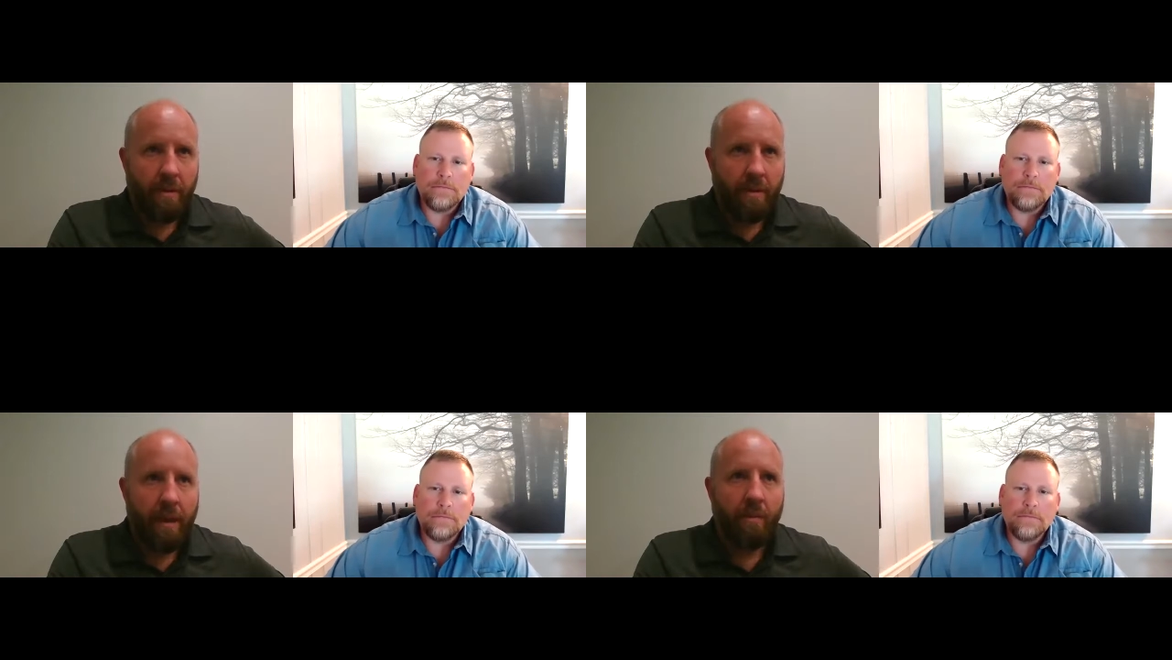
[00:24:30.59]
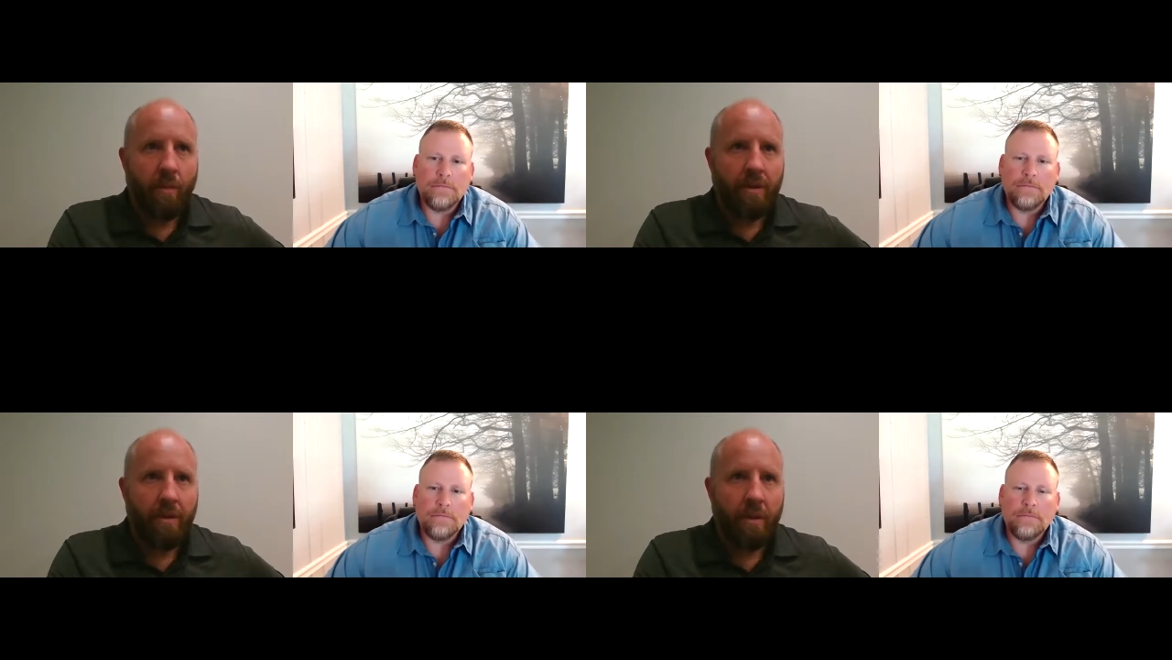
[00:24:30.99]
Speaker 1: that
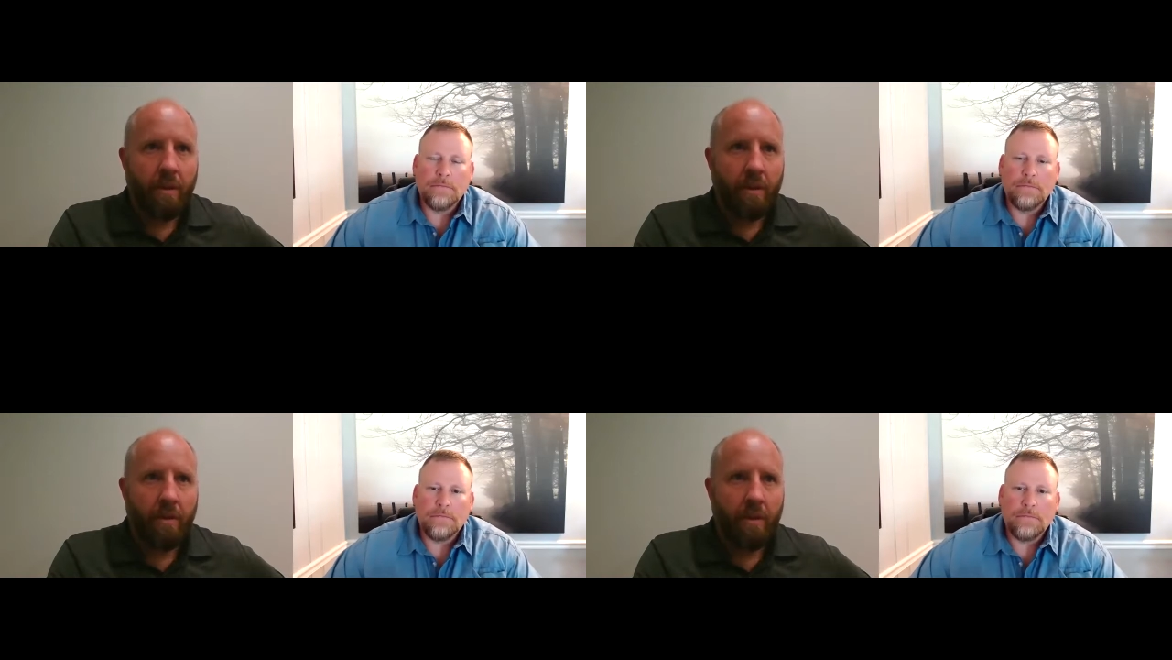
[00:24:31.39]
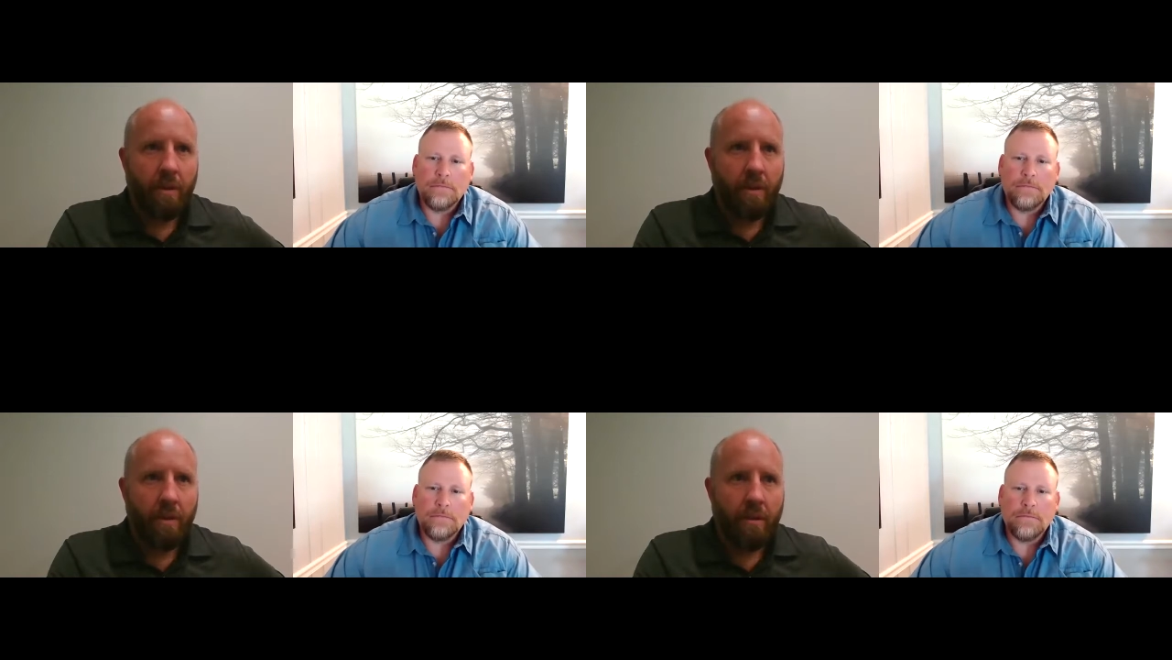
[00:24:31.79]
one unit
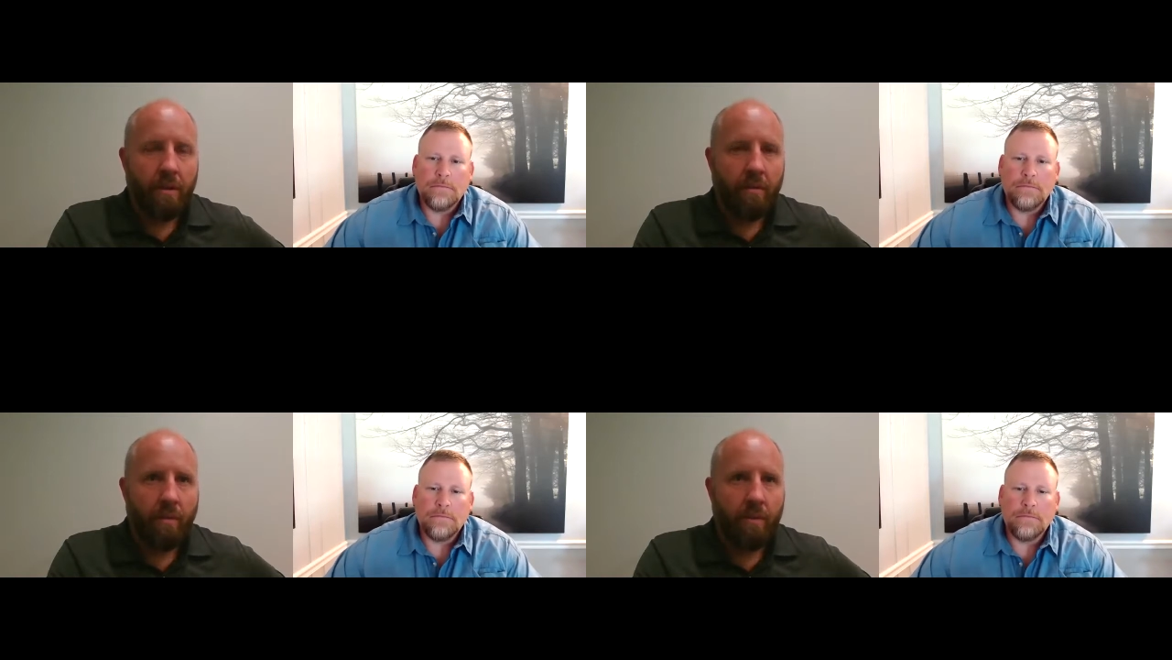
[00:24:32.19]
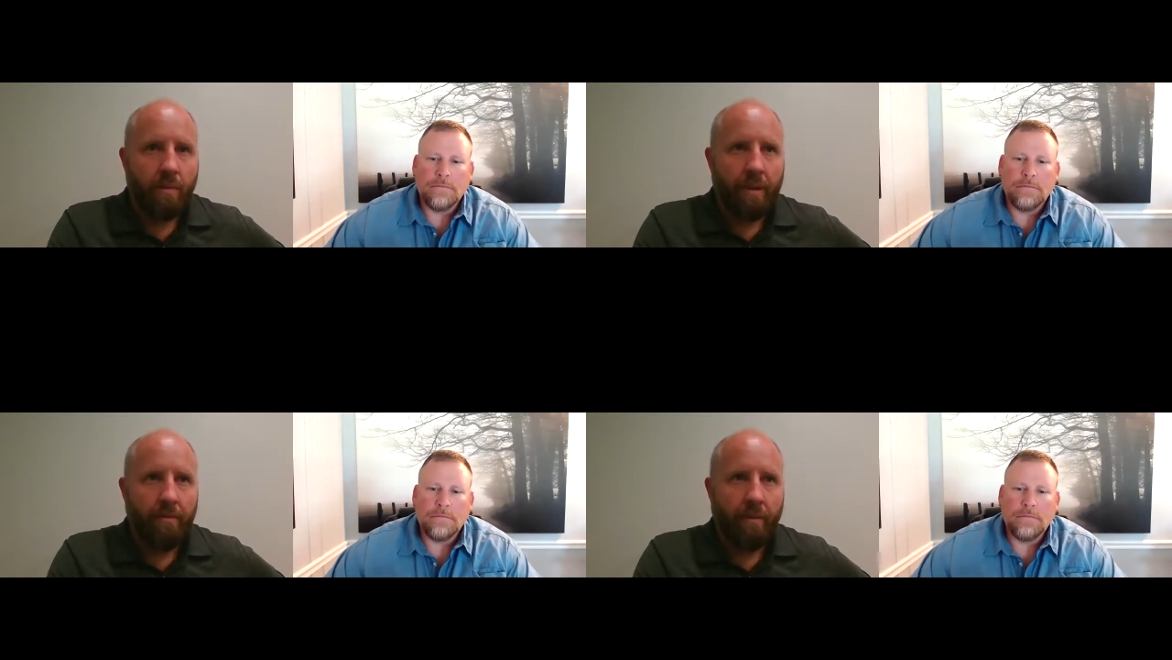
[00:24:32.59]
was
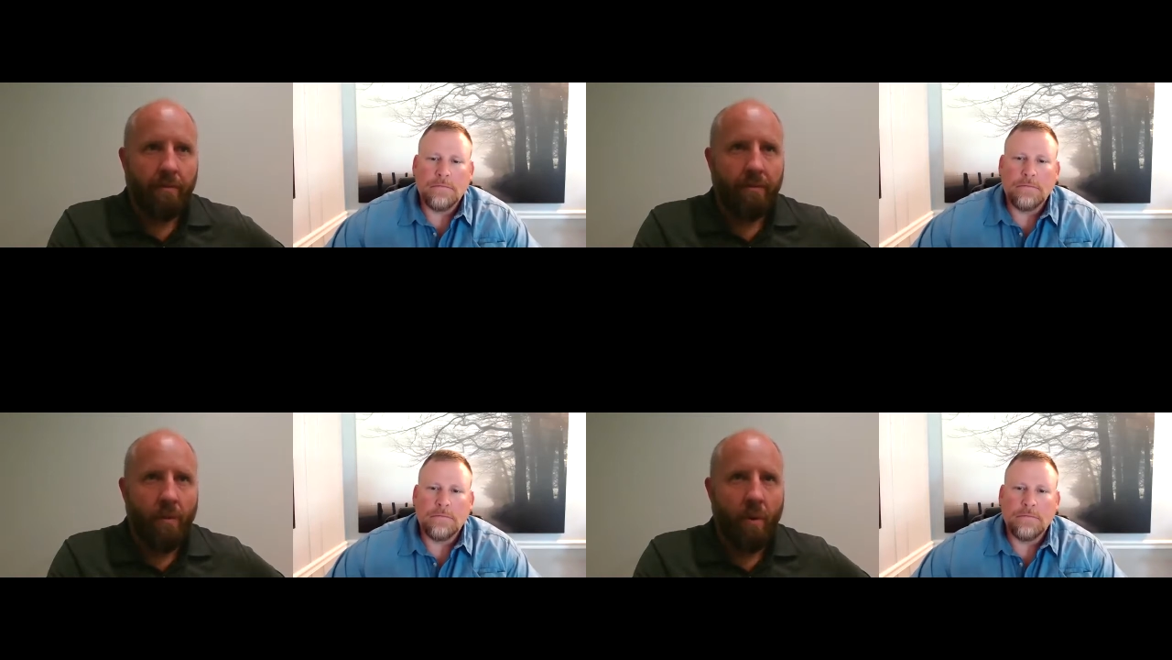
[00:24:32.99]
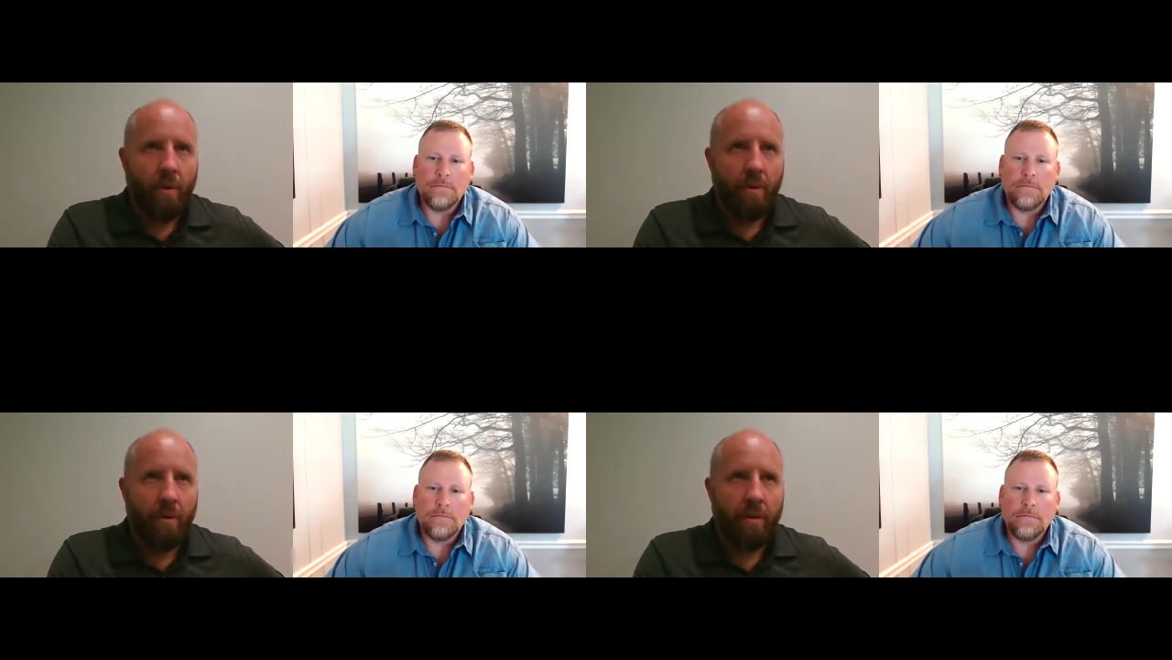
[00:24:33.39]
renting for
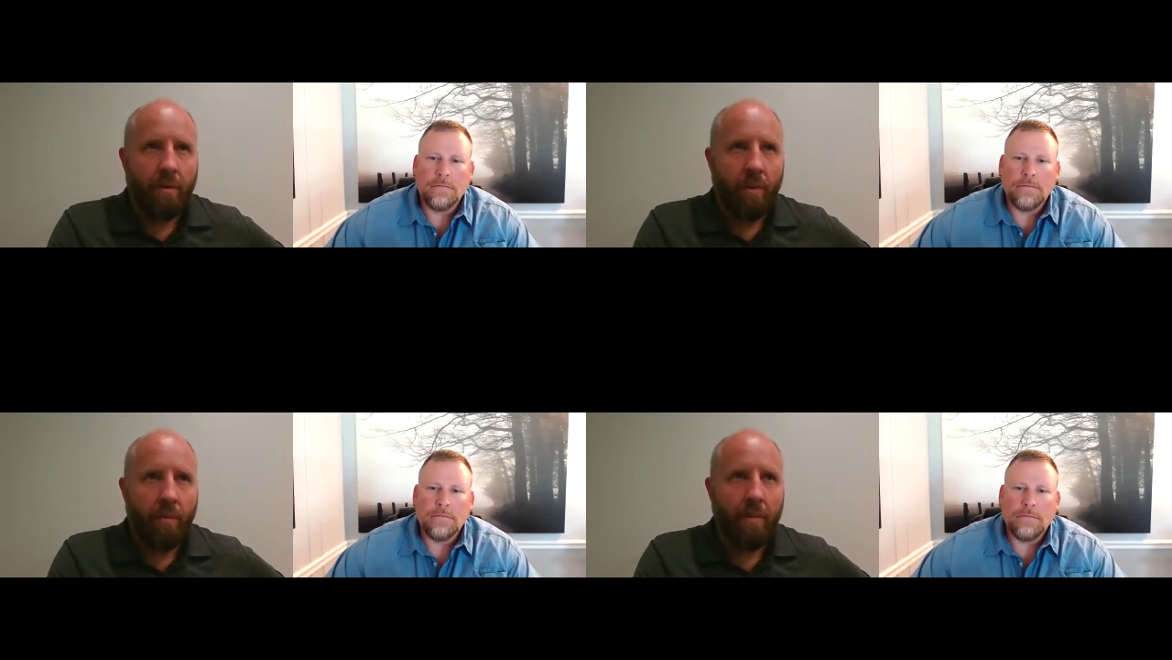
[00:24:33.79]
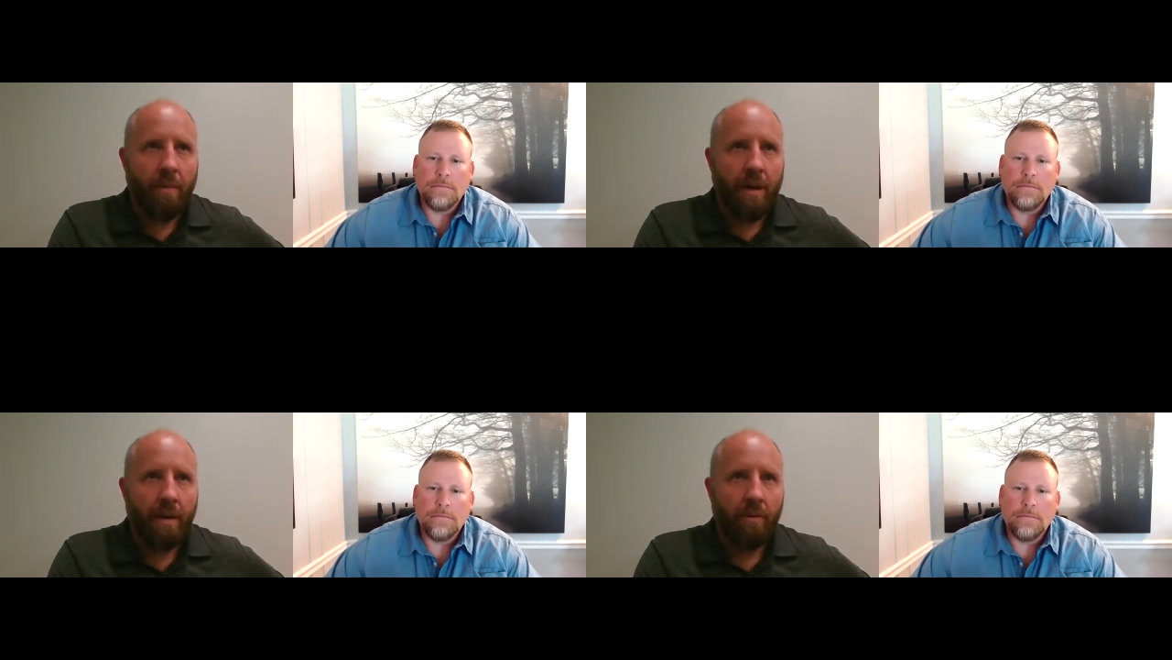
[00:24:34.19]
four, when we bought